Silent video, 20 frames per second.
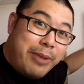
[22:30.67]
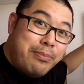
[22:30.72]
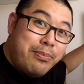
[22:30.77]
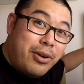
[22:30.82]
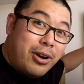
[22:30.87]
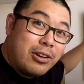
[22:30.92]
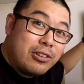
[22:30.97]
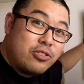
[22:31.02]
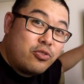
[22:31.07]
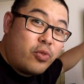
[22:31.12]

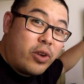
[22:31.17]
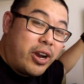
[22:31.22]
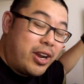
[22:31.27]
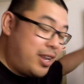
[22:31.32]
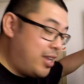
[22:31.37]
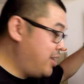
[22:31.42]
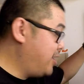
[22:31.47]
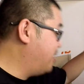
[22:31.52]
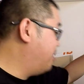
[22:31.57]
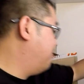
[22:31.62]
box right
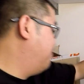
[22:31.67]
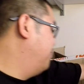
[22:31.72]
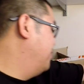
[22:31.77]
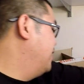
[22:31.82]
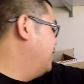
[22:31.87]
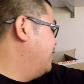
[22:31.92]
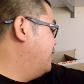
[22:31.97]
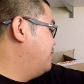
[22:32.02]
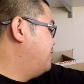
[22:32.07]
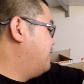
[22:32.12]
here.
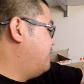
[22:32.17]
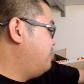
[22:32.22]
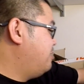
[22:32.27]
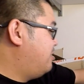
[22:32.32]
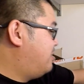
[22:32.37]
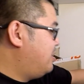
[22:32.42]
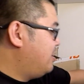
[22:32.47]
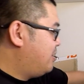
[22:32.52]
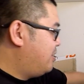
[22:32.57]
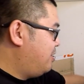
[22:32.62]
Now you're
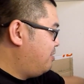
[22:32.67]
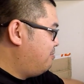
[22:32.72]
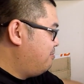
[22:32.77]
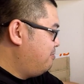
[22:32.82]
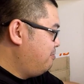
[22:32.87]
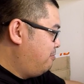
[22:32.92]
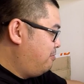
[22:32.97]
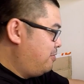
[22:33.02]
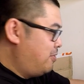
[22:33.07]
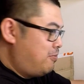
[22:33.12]
thinking,
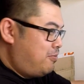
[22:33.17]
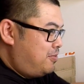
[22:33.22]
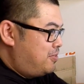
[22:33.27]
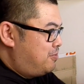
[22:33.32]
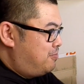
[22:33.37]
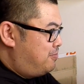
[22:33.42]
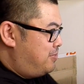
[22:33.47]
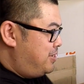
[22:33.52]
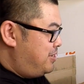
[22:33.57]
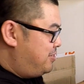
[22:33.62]
it's a
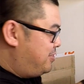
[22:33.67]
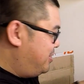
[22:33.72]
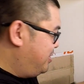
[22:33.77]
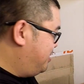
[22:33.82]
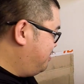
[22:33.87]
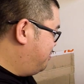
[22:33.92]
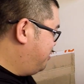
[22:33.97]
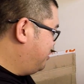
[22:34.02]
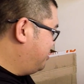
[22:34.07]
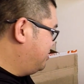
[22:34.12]
red
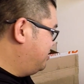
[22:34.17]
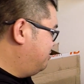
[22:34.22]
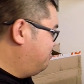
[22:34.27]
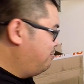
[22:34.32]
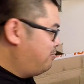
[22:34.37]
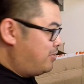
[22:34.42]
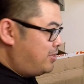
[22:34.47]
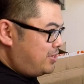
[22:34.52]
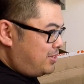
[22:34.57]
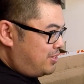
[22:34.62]
Nike box.
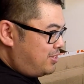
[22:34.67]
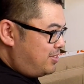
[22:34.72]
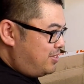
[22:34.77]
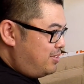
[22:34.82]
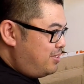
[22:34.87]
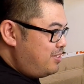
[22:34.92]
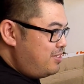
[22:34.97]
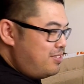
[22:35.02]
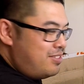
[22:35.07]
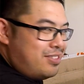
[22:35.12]
What
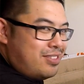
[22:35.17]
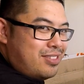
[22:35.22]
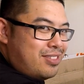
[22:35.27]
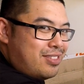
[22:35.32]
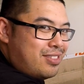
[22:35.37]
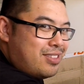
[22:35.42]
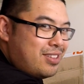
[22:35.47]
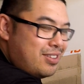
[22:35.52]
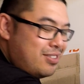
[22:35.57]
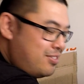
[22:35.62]

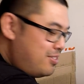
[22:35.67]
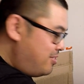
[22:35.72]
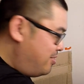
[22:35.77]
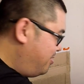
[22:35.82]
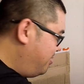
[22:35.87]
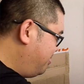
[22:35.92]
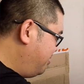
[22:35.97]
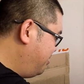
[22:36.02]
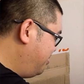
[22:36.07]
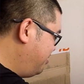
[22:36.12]
did
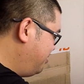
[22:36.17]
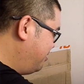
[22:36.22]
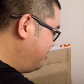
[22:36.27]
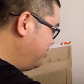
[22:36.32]
you